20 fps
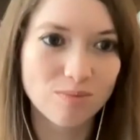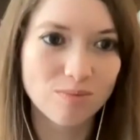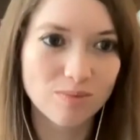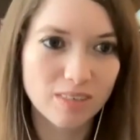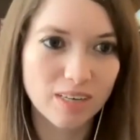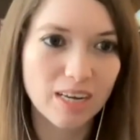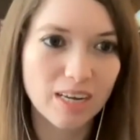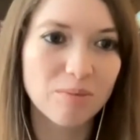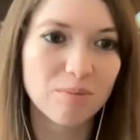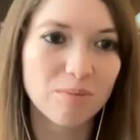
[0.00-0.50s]
And
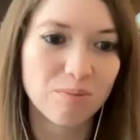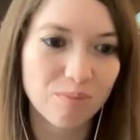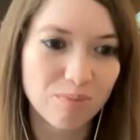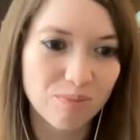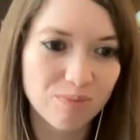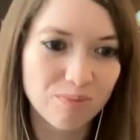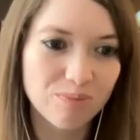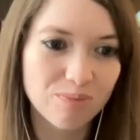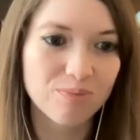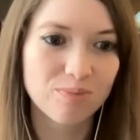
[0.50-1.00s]
that's why
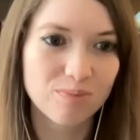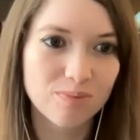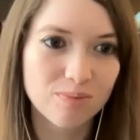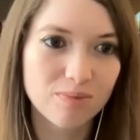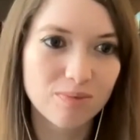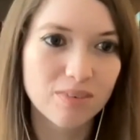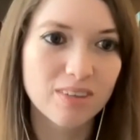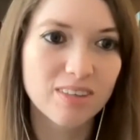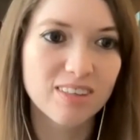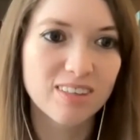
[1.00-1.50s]

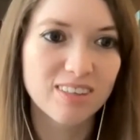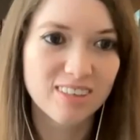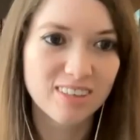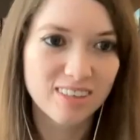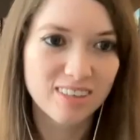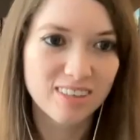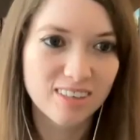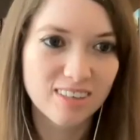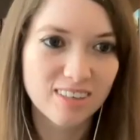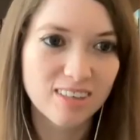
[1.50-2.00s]
it can be